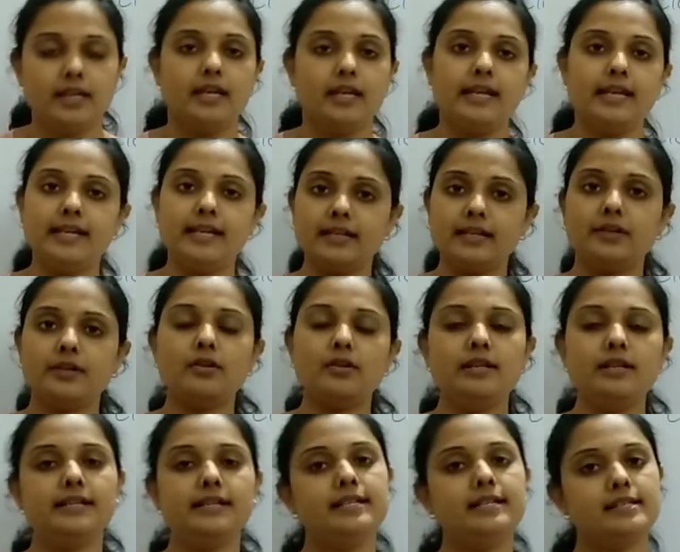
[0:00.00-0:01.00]

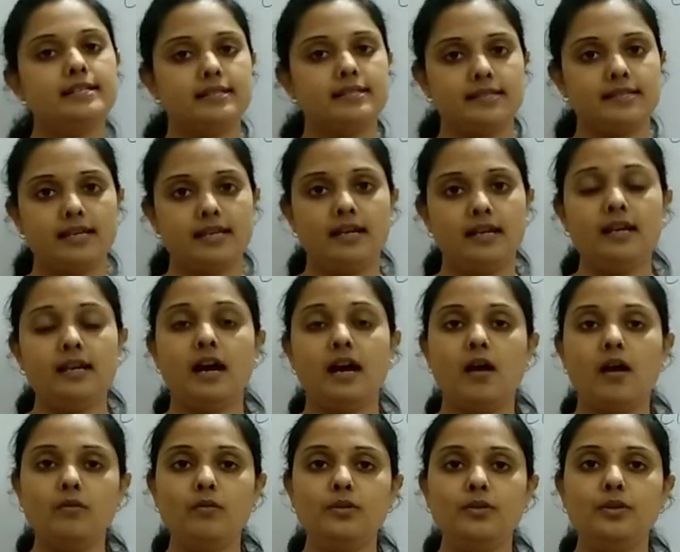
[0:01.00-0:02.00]
Electrolytic cell,
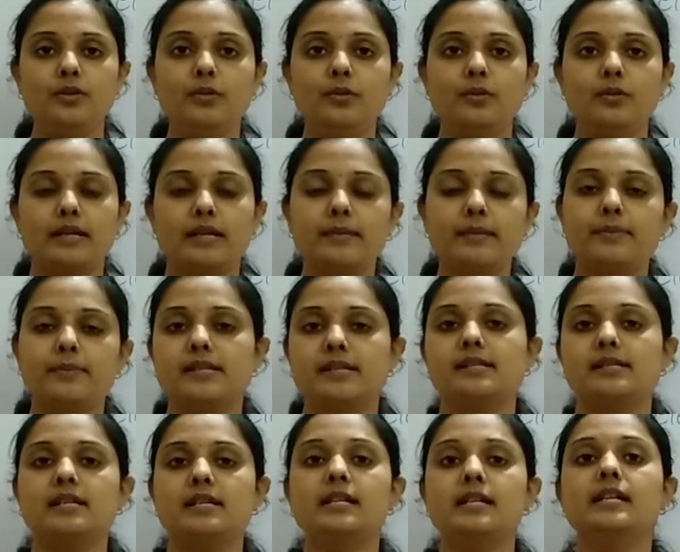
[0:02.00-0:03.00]
how to
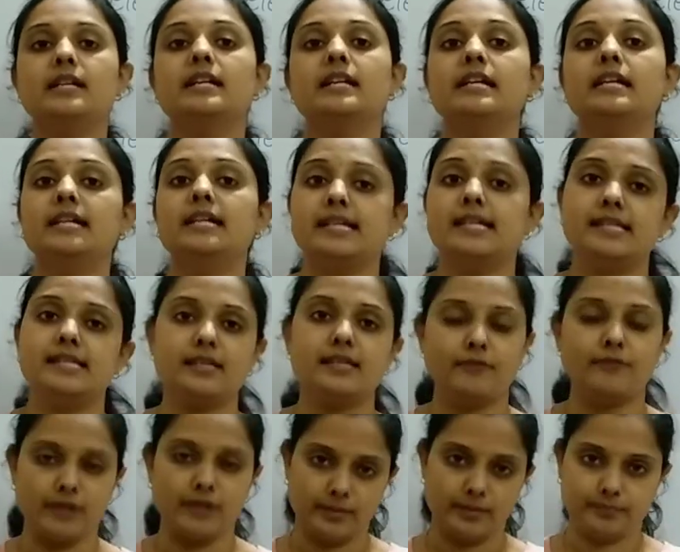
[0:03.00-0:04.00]
represent it in an easy
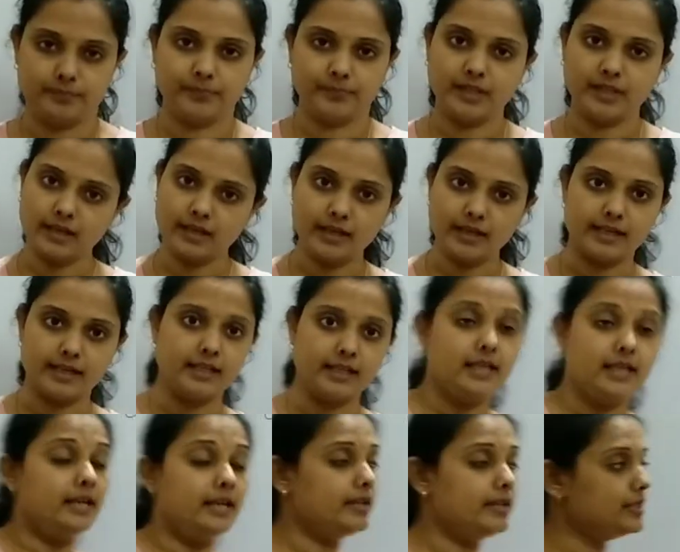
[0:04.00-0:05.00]
way, right?
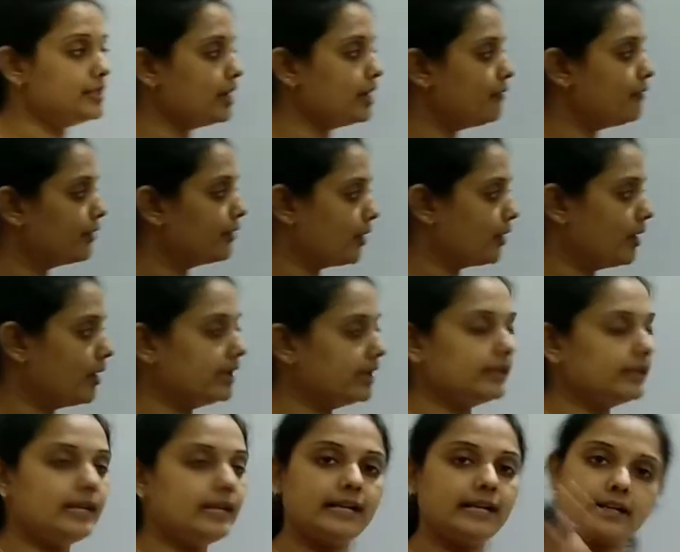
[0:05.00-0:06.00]
Instead of drawing
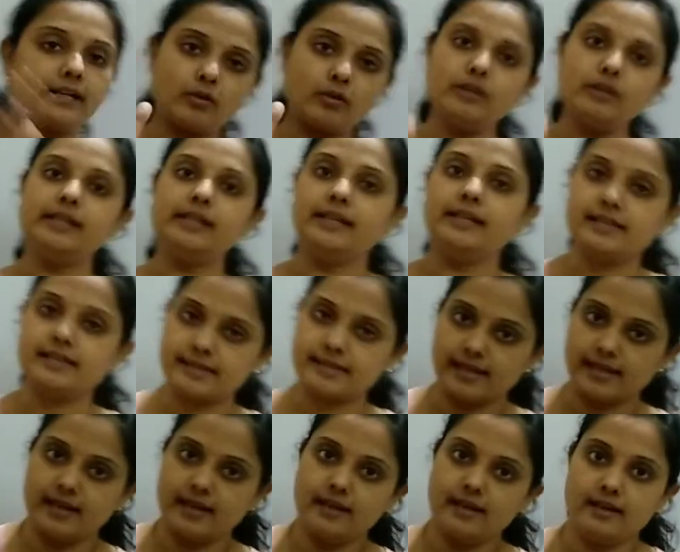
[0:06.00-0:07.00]
the electrolytic
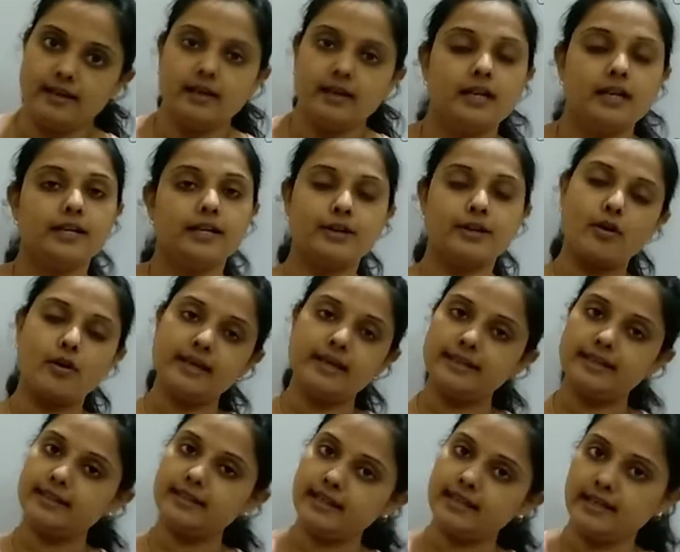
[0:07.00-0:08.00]
cell,
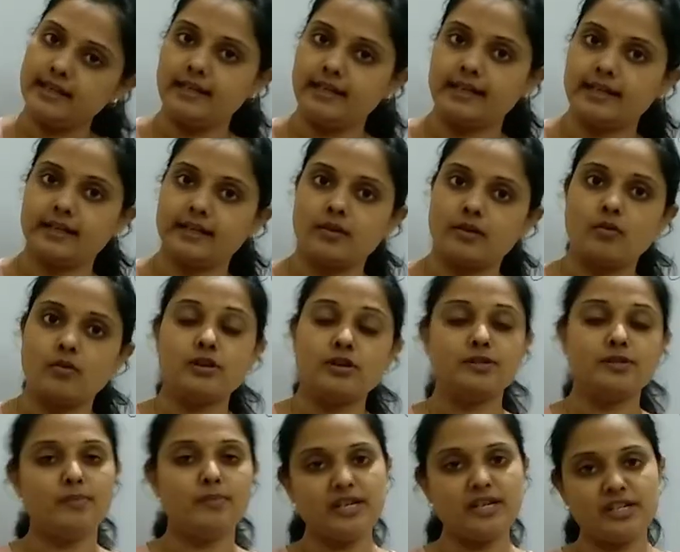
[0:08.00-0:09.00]
drawing the
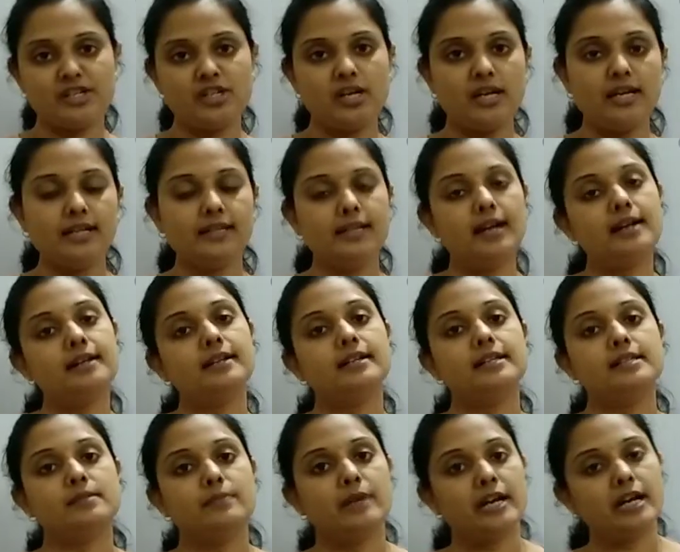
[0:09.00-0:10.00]
electrodes, mentioning that it
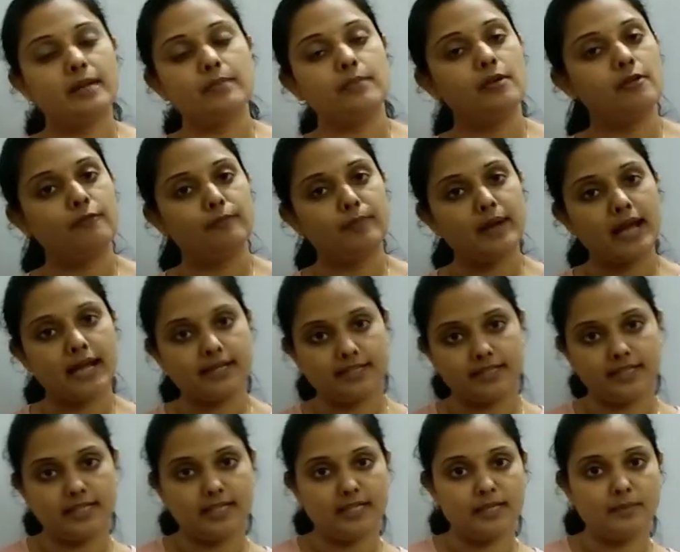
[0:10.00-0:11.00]
is made up of
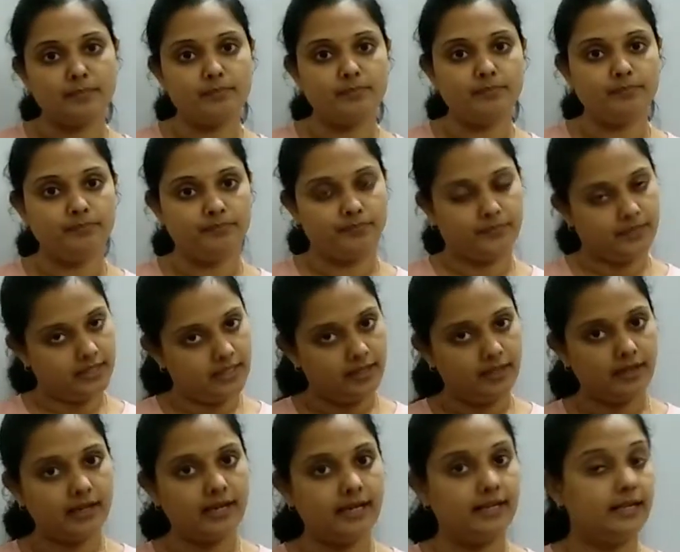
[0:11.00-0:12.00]
platinum,
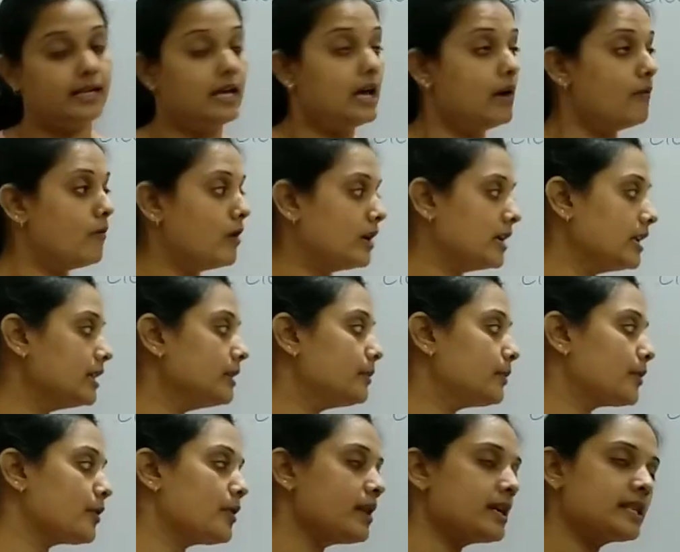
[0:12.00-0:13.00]
right? What are the
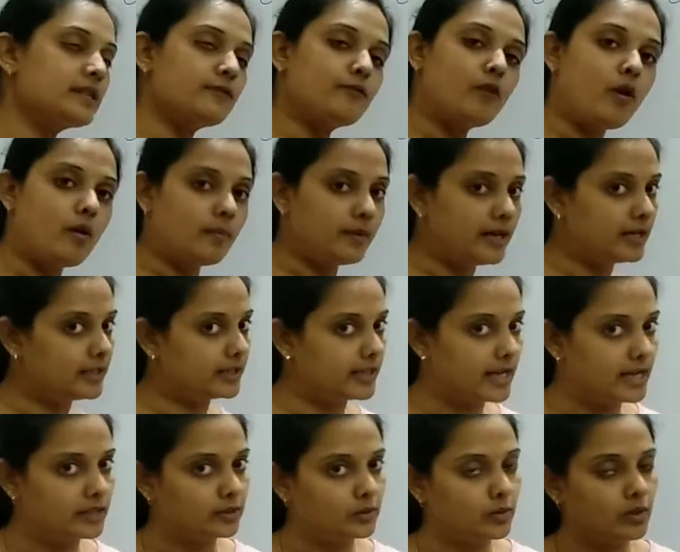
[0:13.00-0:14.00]
products formed at
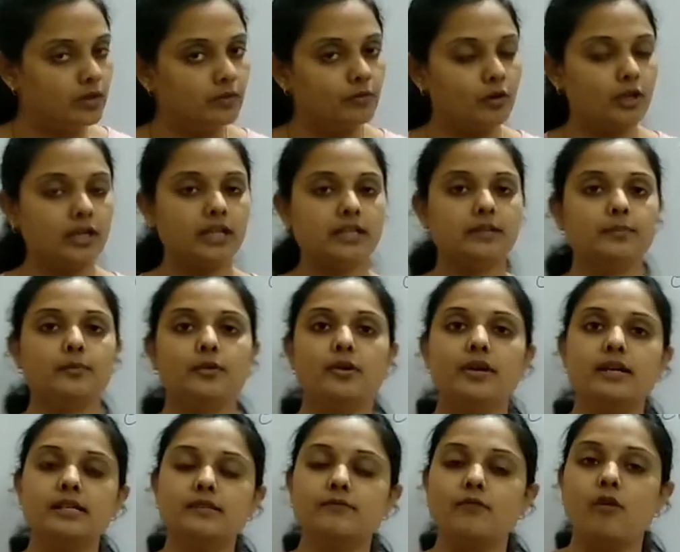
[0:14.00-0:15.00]
cathode, what are the
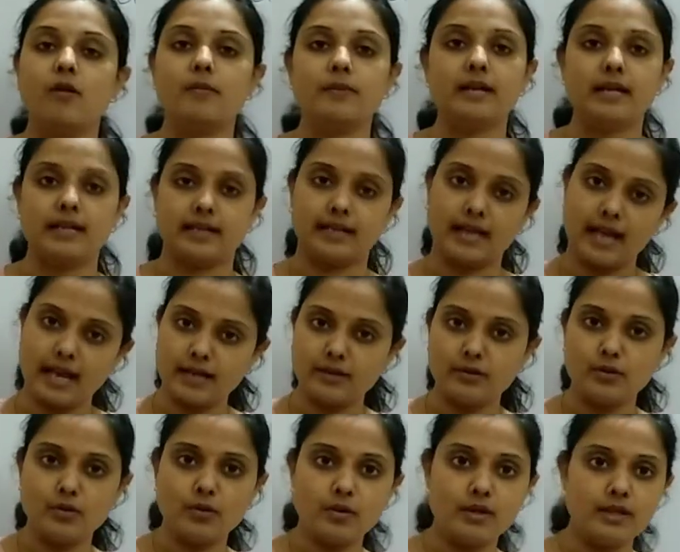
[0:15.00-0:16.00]
products formed at
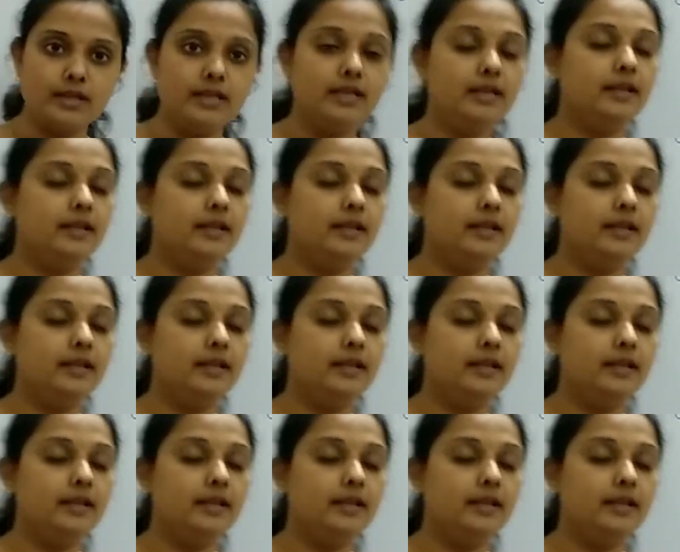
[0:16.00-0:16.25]
anode?